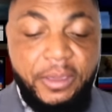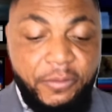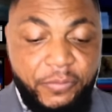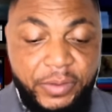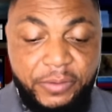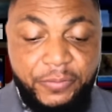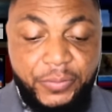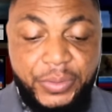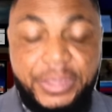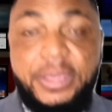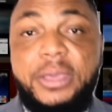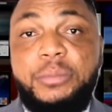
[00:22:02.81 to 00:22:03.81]
feel
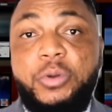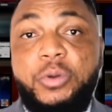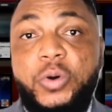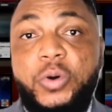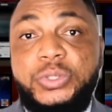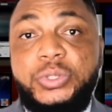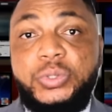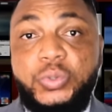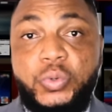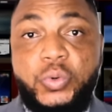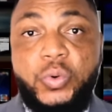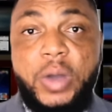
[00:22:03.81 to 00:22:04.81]
free because
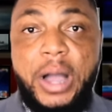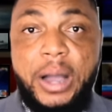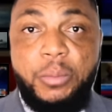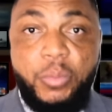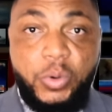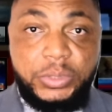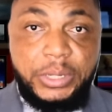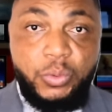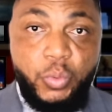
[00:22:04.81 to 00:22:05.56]
you are more than